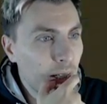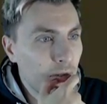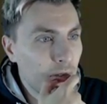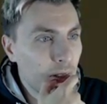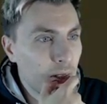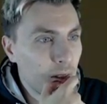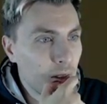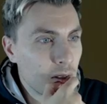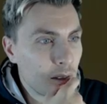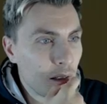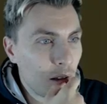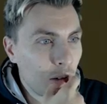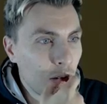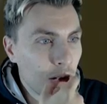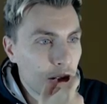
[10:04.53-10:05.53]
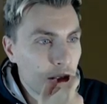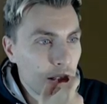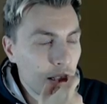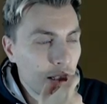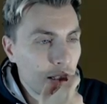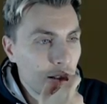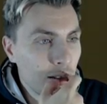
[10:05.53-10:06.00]
if it does,
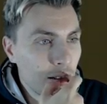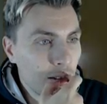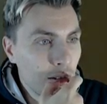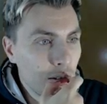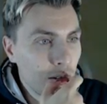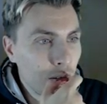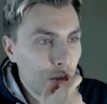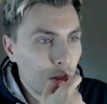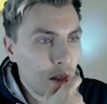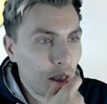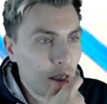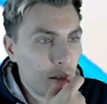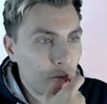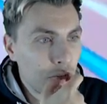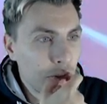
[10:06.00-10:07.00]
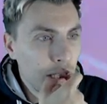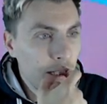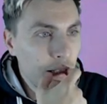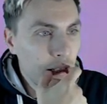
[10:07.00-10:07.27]
honestly, we're in a really